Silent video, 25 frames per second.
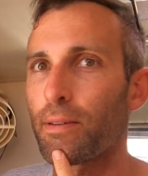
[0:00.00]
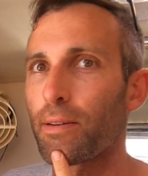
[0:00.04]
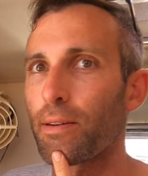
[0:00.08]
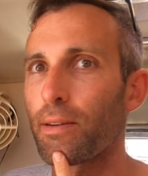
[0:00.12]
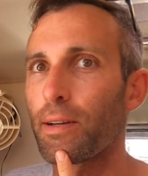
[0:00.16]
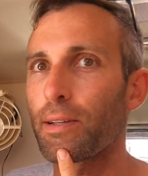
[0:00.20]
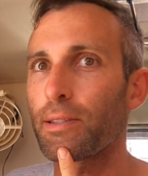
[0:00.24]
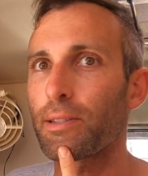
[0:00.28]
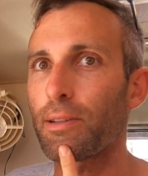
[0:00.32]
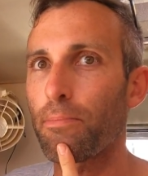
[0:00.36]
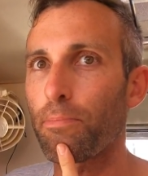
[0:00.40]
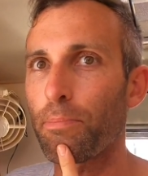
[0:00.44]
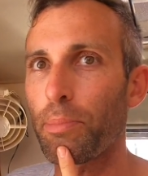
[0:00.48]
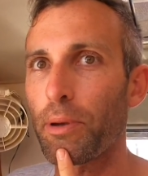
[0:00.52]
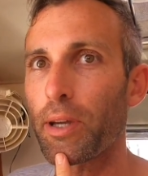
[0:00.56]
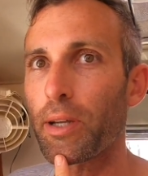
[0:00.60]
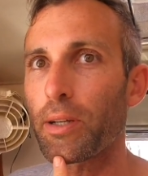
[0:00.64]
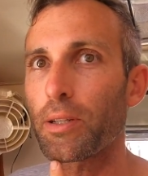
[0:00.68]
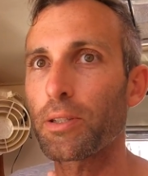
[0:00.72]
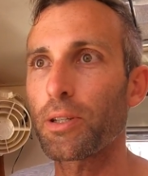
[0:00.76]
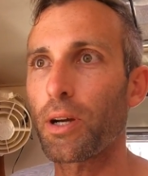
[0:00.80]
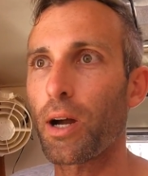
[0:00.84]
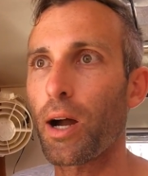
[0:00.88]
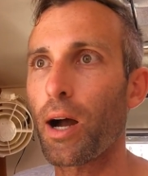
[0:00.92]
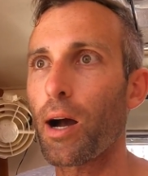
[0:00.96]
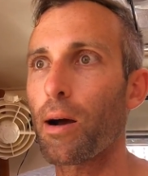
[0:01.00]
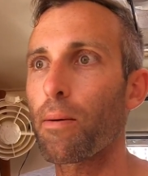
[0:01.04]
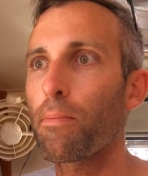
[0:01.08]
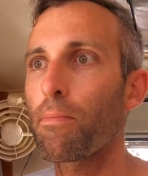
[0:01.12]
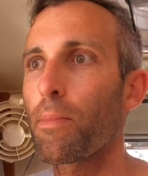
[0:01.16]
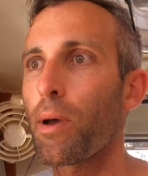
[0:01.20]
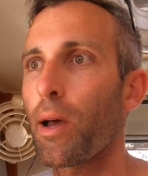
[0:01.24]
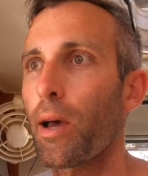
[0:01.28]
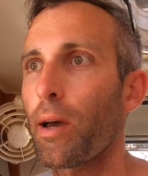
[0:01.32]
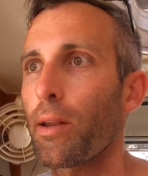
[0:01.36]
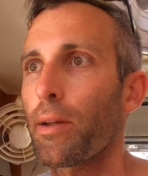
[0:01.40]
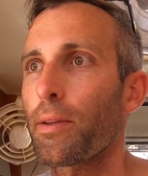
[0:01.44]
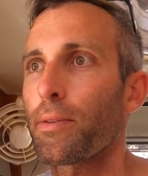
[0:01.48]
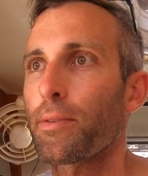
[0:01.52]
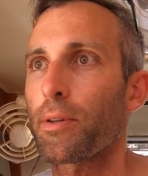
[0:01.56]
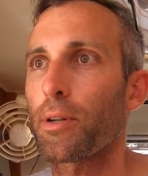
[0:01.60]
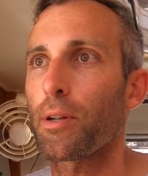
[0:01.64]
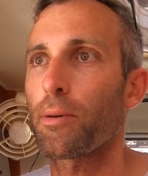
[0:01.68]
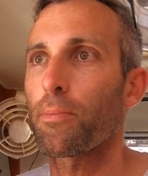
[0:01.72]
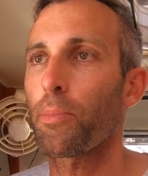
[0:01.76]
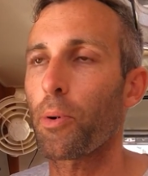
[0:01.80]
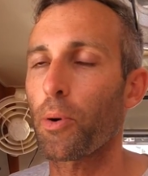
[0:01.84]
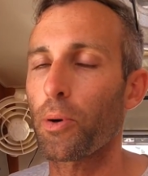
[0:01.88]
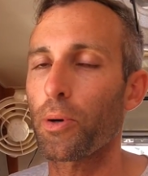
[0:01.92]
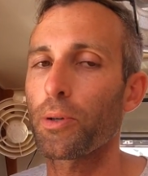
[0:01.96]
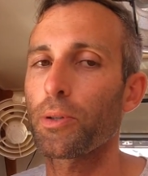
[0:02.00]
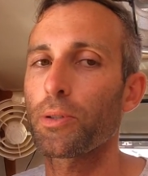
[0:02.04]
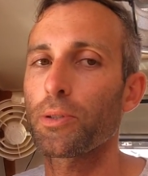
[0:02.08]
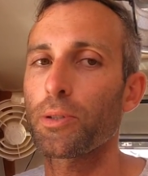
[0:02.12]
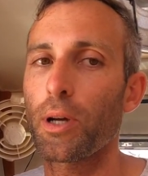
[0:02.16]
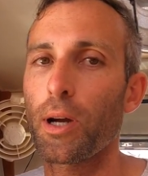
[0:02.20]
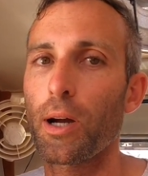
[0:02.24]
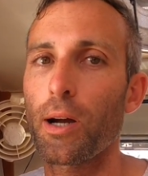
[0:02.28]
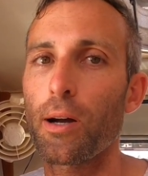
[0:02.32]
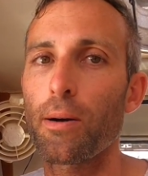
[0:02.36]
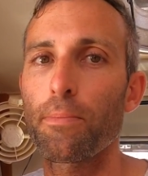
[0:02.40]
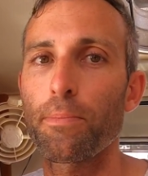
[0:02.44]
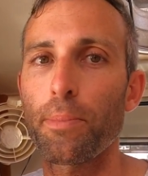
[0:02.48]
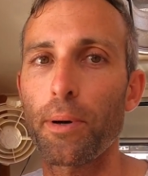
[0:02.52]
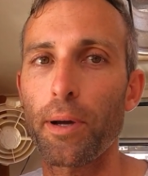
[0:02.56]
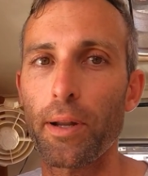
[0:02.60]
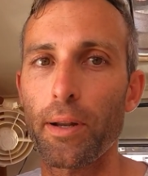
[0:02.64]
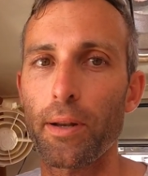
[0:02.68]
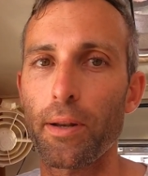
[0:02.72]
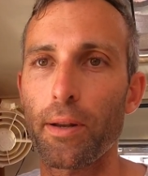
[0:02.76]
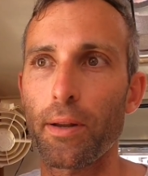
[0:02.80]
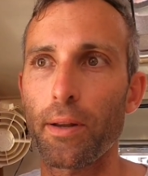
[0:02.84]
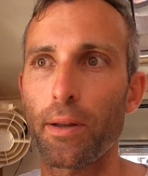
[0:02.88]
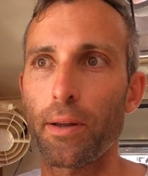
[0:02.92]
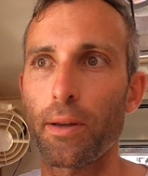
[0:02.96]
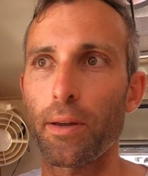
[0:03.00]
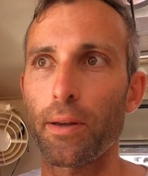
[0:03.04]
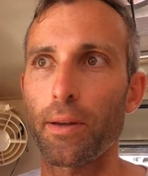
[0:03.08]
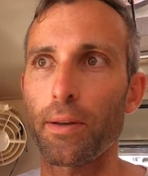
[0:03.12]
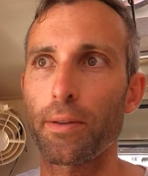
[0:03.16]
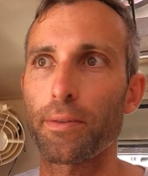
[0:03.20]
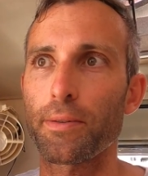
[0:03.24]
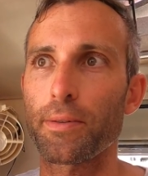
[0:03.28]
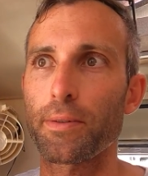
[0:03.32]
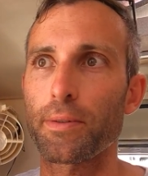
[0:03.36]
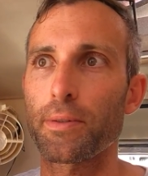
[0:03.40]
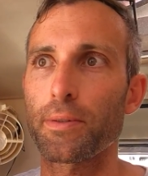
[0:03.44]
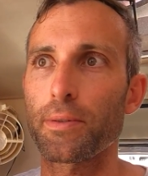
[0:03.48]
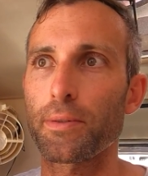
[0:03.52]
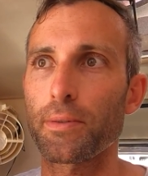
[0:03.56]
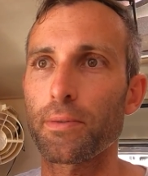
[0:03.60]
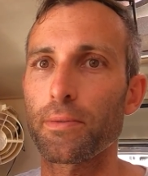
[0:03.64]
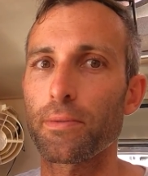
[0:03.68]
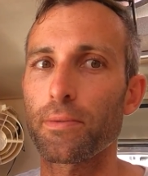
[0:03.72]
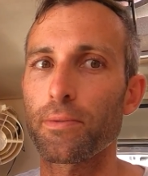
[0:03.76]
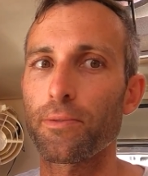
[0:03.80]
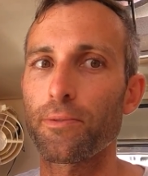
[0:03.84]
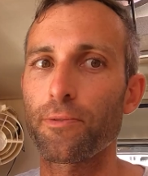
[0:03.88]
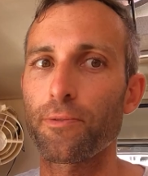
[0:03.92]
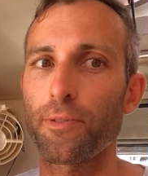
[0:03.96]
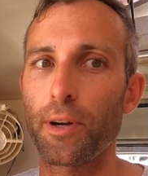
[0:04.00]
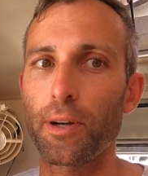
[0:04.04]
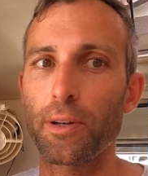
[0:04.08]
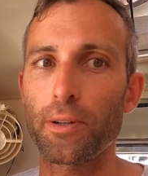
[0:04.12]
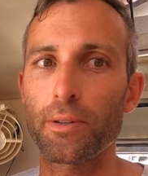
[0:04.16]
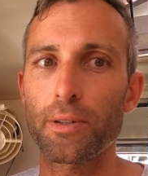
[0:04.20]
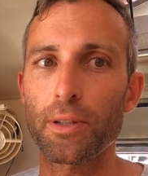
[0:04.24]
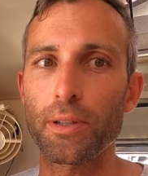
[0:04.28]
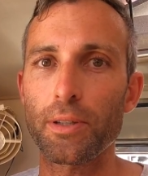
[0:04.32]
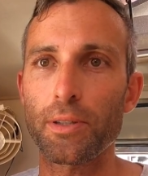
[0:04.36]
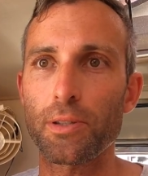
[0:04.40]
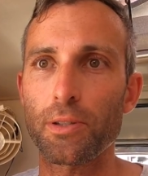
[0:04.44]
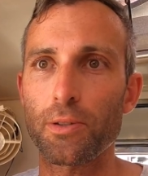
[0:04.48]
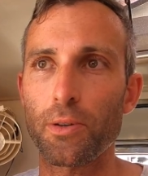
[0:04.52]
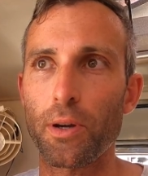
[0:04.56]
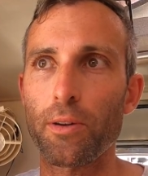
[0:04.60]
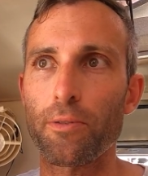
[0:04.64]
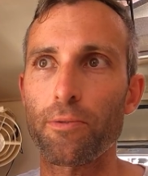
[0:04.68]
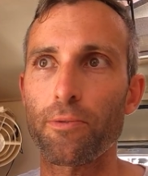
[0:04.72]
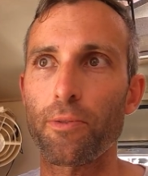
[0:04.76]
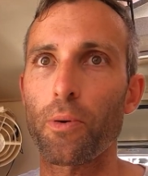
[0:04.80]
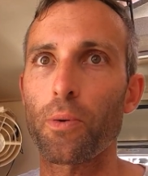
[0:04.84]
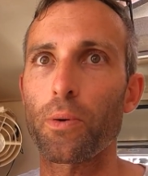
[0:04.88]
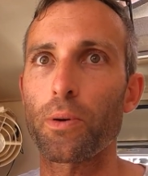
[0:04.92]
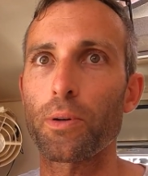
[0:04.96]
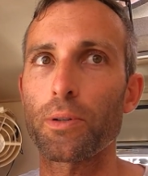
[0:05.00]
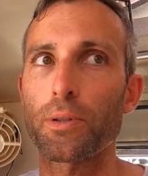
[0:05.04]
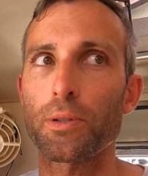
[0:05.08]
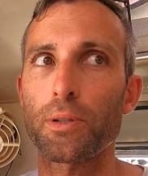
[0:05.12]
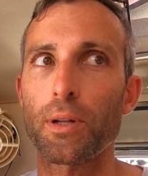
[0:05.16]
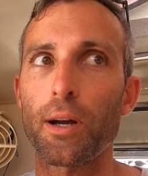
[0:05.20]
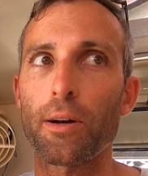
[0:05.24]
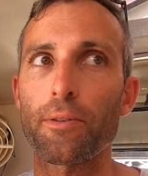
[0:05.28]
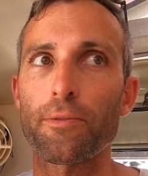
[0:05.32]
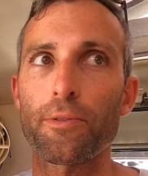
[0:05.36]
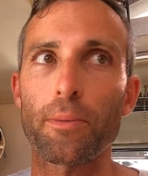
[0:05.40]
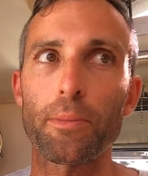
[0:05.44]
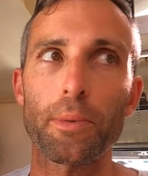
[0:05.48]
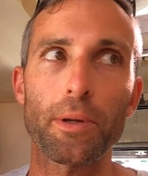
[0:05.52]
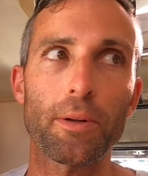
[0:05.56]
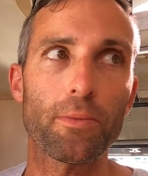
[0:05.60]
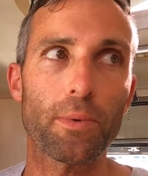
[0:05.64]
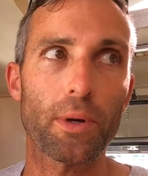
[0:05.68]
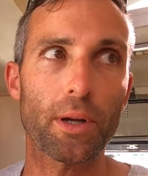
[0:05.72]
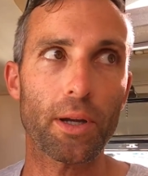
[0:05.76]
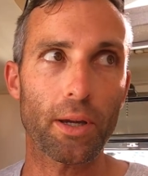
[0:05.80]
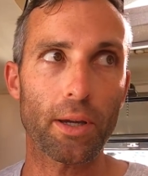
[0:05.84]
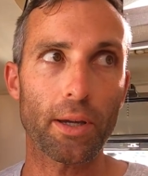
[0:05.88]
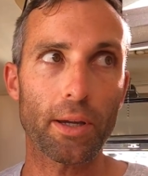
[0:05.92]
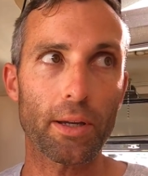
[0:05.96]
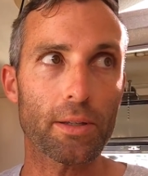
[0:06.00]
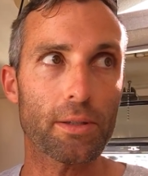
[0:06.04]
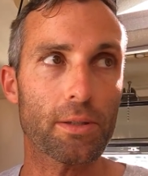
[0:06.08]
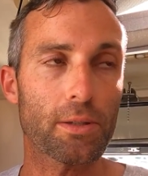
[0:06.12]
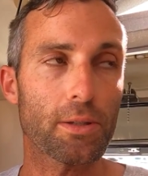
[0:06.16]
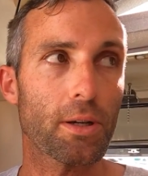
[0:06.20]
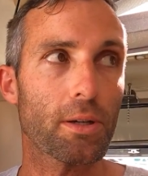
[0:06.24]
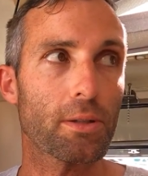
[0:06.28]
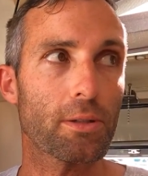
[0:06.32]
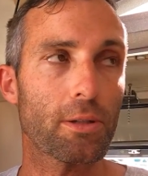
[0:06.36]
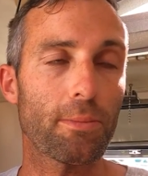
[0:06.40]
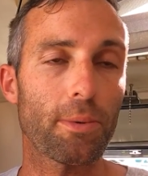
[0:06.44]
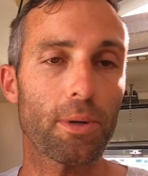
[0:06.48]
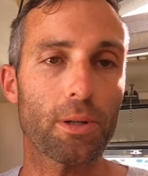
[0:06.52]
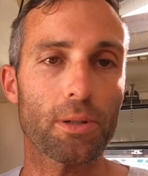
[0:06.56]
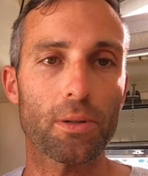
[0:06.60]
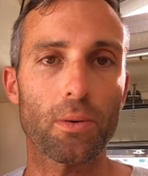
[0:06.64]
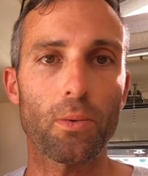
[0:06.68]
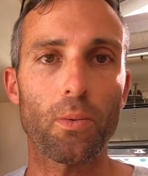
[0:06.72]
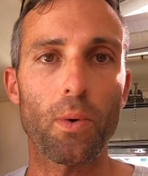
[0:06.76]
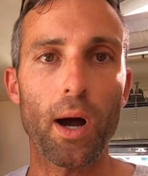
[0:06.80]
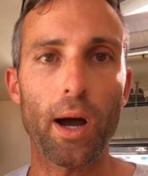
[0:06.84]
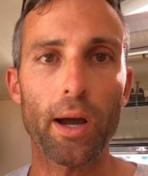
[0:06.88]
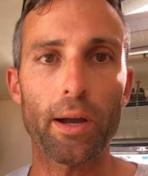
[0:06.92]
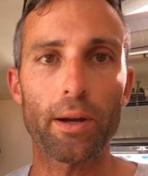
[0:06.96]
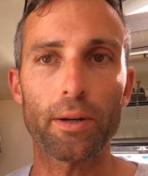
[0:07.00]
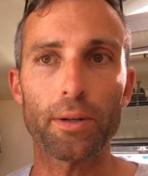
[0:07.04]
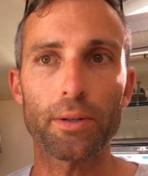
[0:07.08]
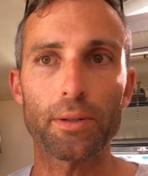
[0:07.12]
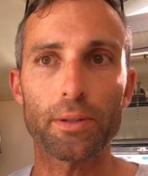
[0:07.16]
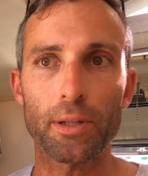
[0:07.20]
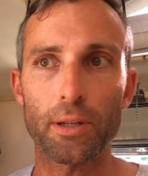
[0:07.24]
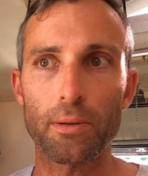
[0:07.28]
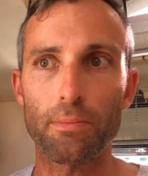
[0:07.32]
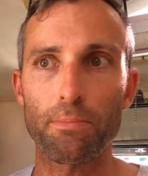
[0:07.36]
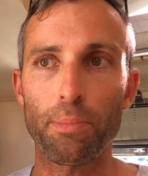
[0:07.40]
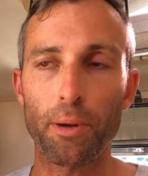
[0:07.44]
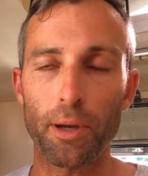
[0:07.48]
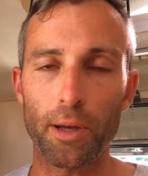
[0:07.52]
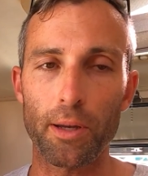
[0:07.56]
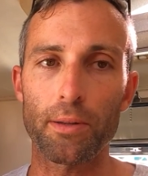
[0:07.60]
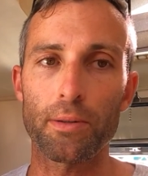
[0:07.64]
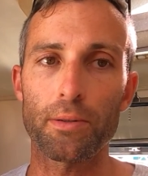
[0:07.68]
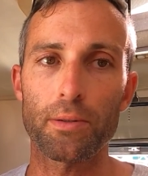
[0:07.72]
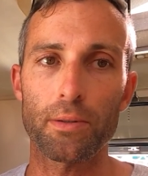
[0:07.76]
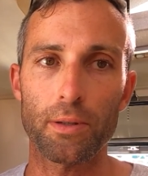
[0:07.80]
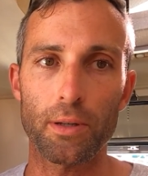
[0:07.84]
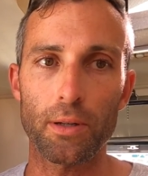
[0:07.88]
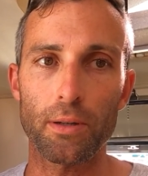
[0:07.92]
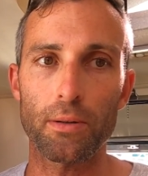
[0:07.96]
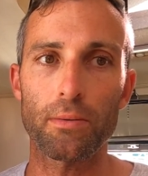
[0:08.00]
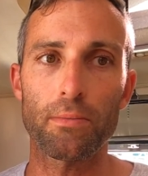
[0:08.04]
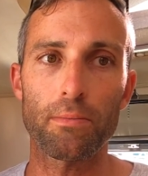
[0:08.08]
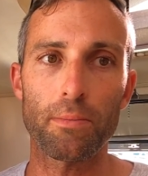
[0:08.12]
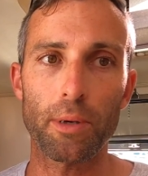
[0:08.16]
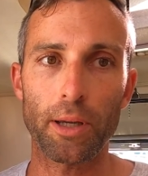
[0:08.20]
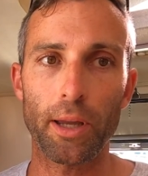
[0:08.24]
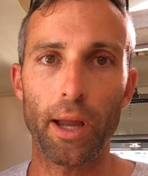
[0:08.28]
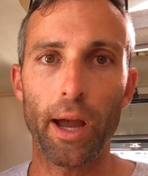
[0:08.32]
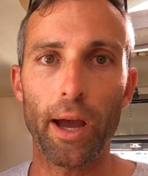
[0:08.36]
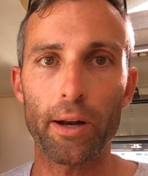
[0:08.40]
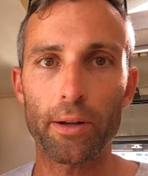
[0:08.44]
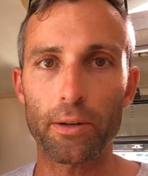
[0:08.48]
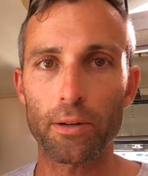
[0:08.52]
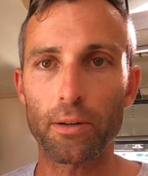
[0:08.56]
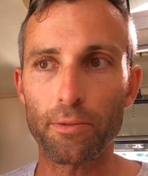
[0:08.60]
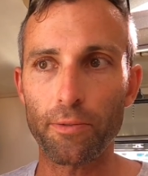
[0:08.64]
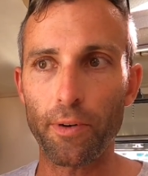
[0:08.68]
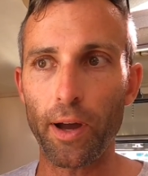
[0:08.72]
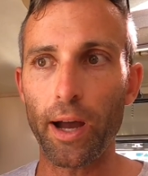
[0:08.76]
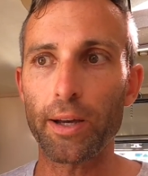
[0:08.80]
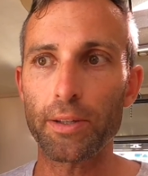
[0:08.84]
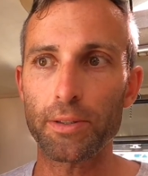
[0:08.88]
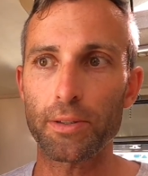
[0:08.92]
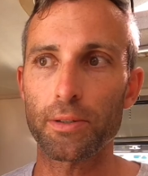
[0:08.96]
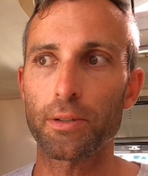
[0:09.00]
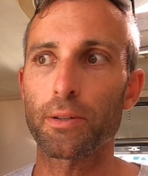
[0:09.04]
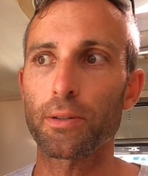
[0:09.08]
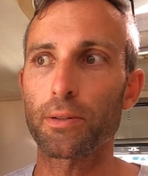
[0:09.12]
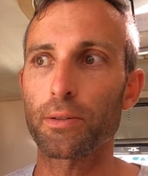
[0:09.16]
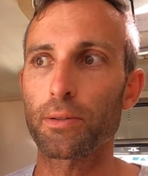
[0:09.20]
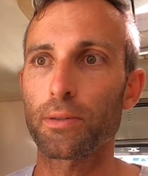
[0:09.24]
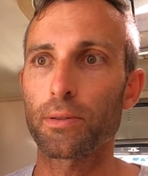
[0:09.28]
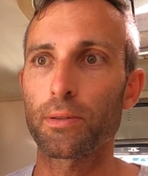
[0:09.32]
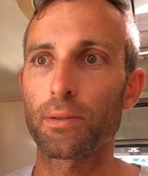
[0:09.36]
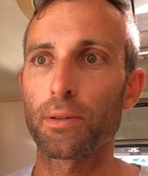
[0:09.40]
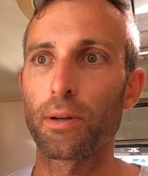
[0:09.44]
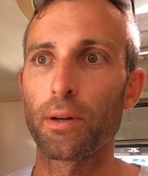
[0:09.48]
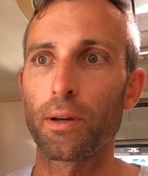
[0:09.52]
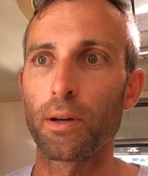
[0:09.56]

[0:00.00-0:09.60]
It's a big job and it's an important job, but it's fairly straightforward stuff. I mean, rigging is just a bunch of wires and pins and mechanical fasteners.